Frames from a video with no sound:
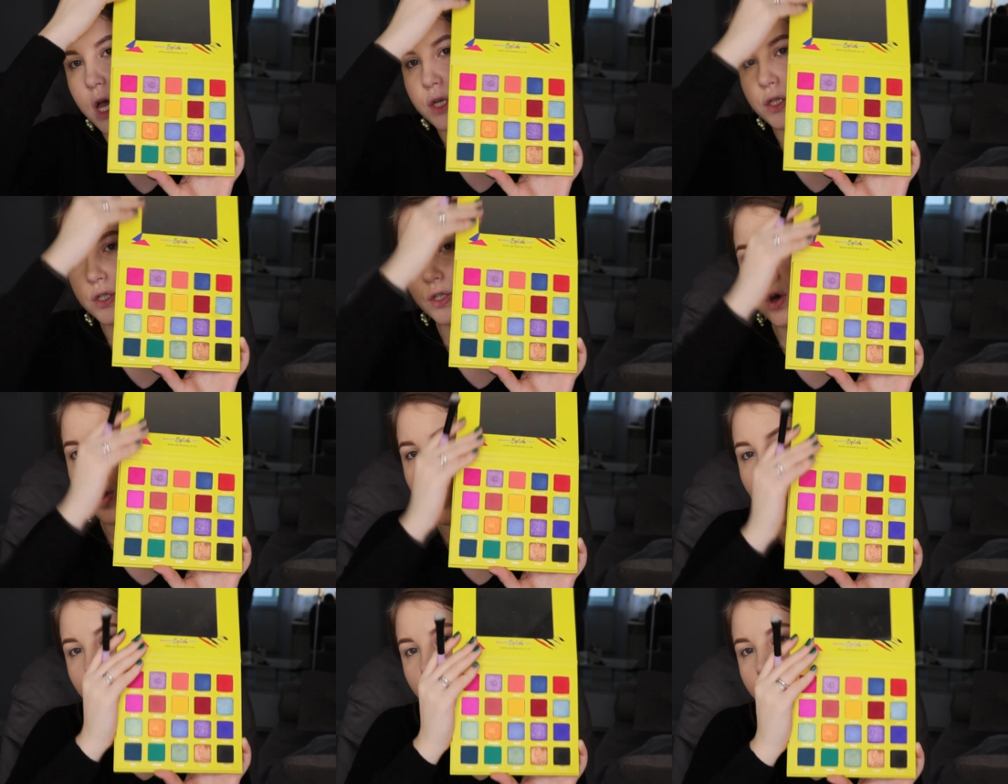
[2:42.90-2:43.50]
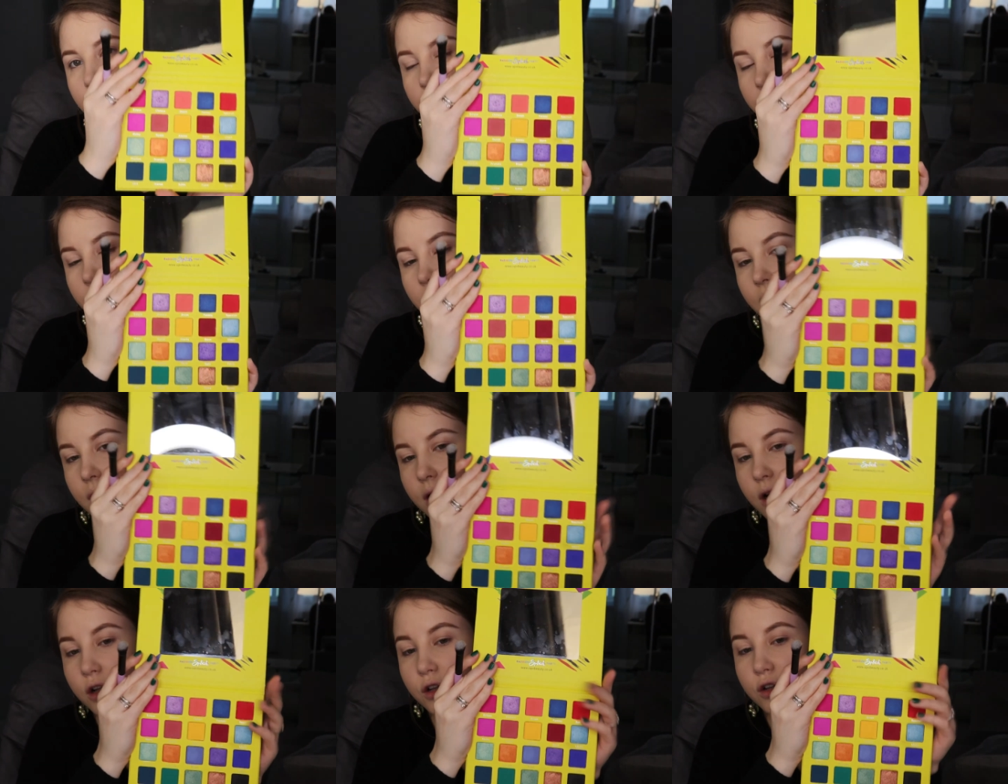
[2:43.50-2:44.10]
So the
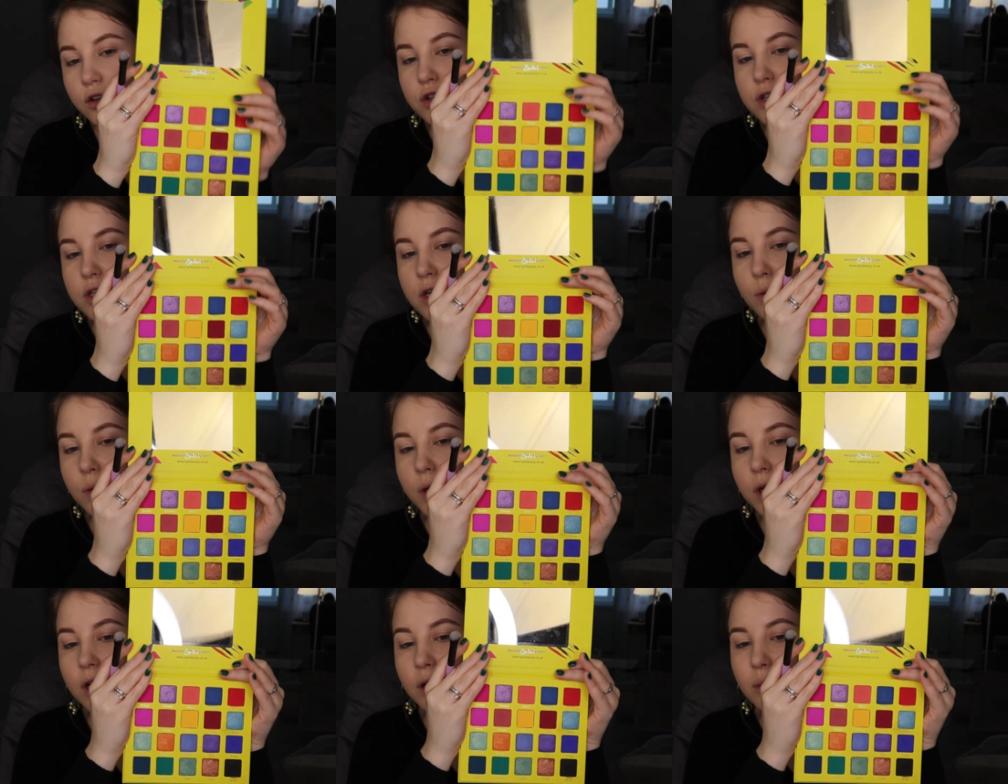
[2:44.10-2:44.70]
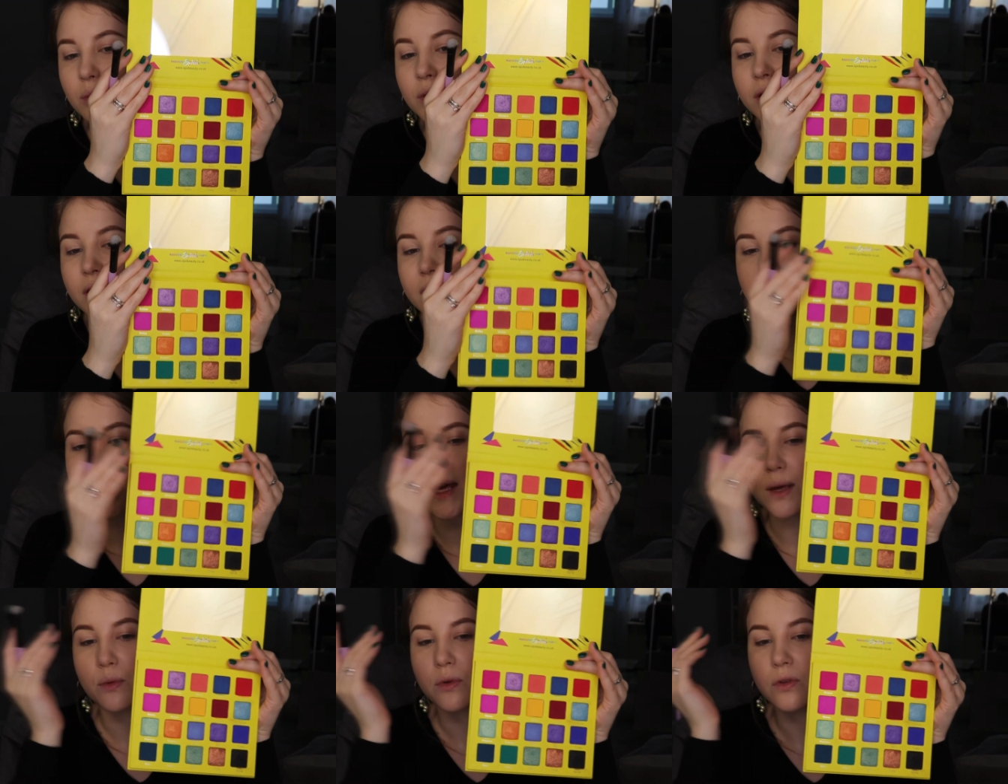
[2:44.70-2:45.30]
colors that we're gonna
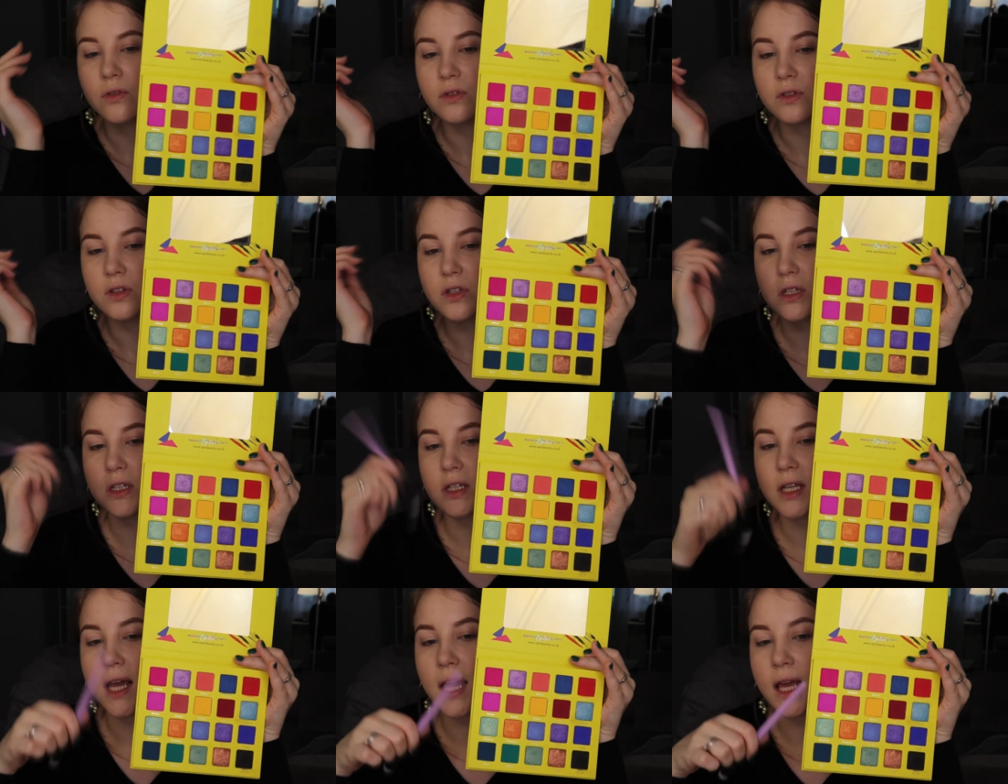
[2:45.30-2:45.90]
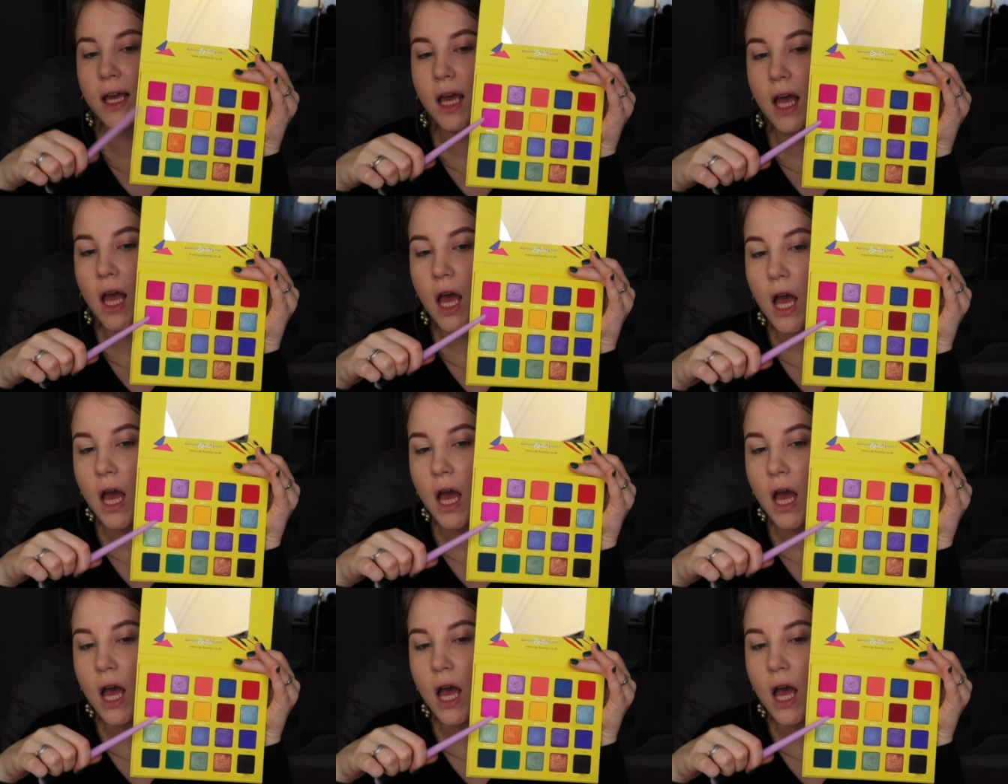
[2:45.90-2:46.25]
play with today,